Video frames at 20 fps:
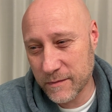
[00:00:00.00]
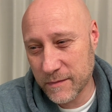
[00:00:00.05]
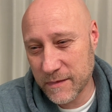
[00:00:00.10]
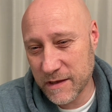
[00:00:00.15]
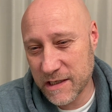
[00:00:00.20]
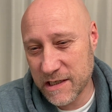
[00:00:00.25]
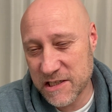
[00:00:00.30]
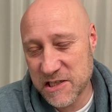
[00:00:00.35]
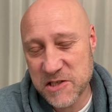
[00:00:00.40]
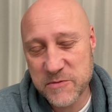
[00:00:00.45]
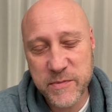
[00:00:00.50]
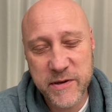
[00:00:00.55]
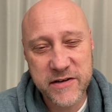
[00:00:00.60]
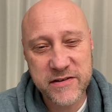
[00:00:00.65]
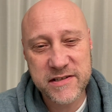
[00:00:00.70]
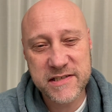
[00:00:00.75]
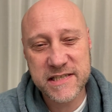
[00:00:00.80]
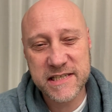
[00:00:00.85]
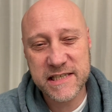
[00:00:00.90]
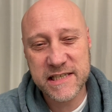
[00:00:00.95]

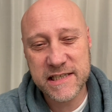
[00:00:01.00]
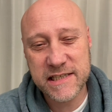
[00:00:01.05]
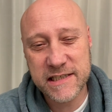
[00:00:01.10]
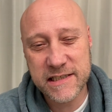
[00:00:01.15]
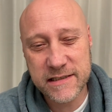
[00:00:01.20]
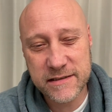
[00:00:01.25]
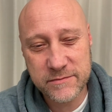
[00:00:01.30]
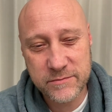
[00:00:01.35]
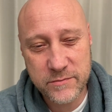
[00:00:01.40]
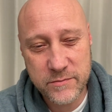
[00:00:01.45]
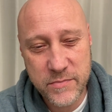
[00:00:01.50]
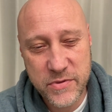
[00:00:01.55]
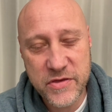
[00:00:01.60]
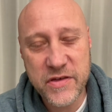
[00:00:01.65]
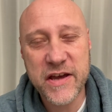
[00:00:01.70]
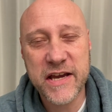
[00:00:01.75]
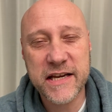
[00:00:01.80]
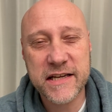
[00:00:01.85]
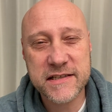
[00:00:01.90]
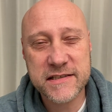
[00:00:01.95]
conspiracy
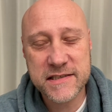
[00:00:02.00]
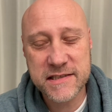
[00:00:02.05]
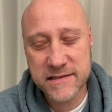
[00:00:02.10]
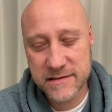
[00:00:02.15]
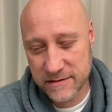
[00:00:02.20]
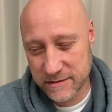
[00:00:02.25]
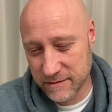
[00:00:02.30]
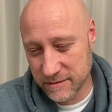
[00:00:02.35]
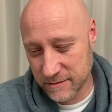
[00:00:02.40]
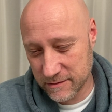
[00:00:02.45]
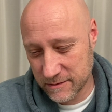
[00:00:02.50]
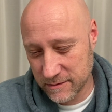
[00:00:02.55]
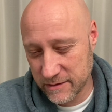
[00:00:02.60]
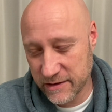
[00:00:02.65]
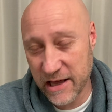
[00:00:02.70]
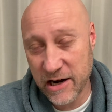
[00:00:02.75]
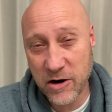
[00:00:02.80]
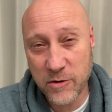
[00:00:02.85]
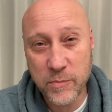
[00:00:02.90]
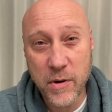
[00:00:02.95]
things
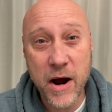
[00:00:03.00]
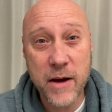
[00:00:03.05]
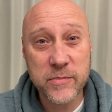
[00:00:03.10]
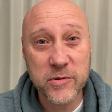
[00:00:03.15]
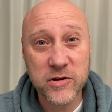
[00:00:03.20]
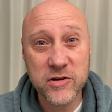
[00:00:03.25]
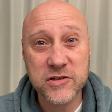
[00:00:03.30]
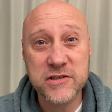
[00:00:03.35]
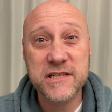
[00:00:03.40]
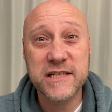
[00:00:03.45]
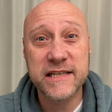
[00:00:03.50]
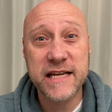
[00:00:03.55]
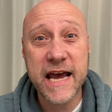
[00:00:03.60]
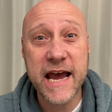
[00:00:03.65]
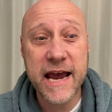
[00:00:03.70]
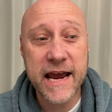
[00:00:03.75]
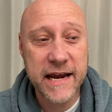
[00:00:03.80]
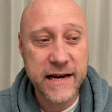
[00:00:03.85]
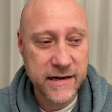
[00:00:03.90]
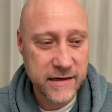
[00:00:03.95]
that are popular
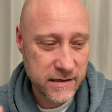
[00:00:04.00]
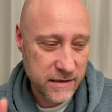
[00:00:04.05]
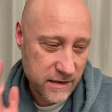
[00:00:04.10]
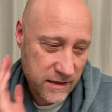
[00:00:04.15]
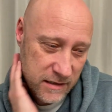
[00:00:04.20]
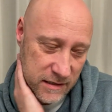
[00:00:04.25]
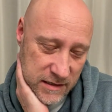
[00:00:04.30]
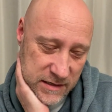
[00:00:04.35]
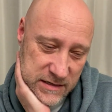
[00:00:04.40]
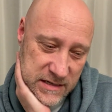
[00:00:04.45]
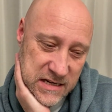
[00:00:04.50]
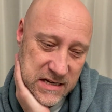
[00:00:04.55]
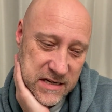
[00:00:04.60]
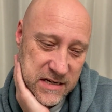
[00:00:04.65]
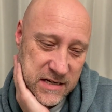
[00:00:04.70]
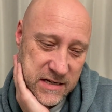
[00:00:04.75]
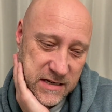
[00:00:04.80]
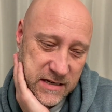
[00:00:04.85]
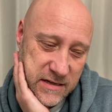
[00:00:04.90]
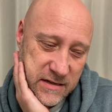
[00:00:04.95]
today,
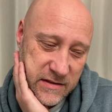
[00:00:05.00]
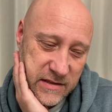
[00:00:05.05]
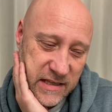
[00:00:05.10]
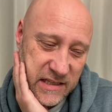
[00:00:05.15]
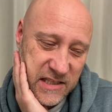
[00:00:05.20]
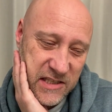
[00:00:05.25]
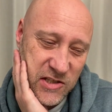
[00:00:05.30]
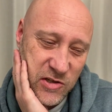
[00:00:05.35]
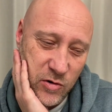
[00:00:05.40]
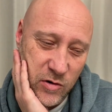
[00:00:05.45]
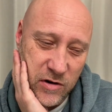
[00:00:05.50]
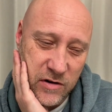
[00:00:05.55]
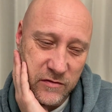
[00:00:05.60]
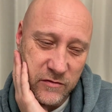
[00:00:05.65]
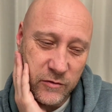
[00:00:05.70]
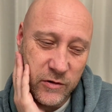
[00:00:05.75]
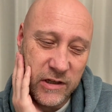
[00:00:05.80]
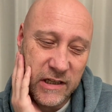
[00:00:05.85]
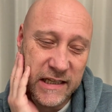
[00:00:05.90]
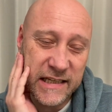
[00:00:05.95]
that sort of
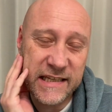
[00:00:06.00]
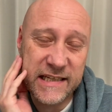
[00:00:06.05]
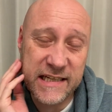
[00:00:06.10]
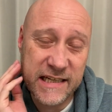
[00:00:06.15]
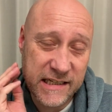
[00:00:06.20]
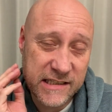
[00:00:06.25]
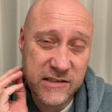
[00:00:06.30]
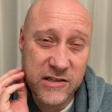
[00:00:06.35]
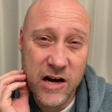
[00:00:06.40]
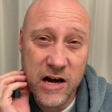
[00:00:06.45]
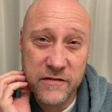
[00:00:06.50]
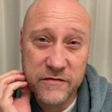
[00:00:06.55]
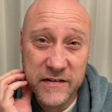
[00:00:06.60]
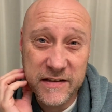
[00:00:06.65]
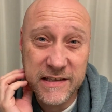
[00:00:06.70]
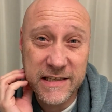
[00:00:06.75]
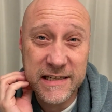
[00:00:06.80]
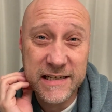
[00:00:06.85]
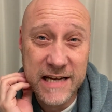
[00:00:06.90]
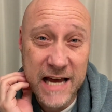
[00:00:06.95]
really kicked off in
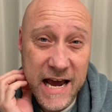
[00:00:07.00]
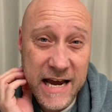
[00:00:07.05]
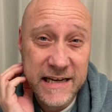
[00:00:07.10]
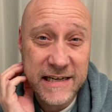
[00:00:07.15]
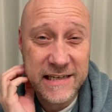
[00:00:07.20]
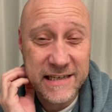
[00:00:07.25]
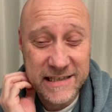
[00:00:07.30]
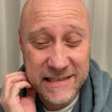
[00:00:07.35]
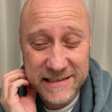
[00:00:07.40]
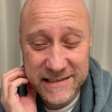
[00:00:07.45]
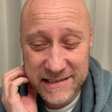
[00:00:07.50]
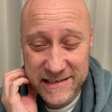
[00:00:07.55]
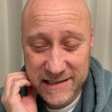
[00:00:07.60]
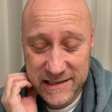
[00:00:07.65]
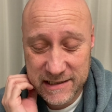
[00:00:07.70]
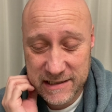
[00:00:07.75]
the 90s,